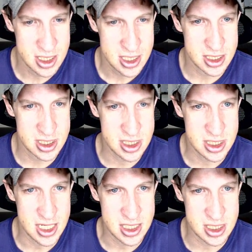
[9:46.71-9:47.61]
is this
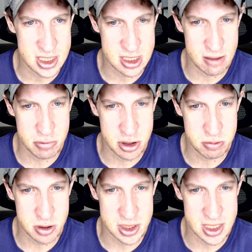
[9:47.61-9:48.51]
takes this and it push
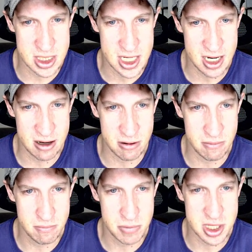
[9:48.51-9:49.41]
pulls it
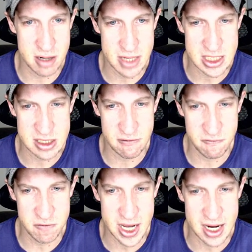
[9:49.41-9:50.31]
down, but then it makes it
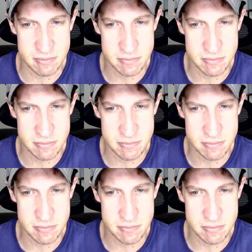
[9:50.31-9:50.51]
flat